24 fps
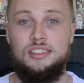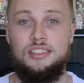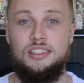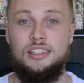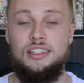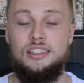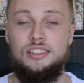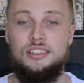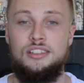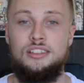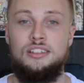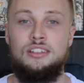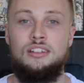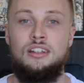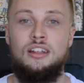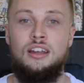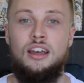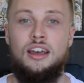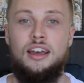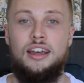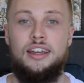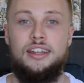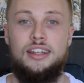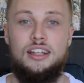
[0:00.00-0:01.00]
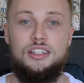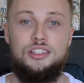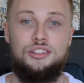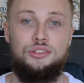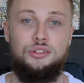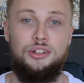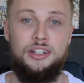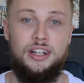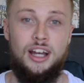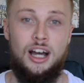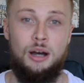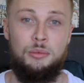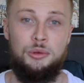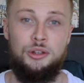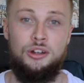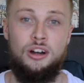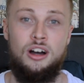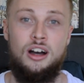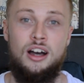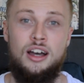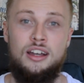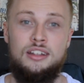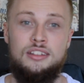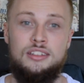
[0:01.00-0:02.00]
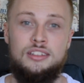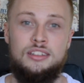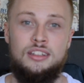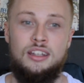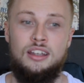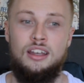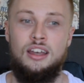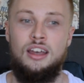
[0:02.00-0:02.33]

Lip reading: season. He has 3 RBIs.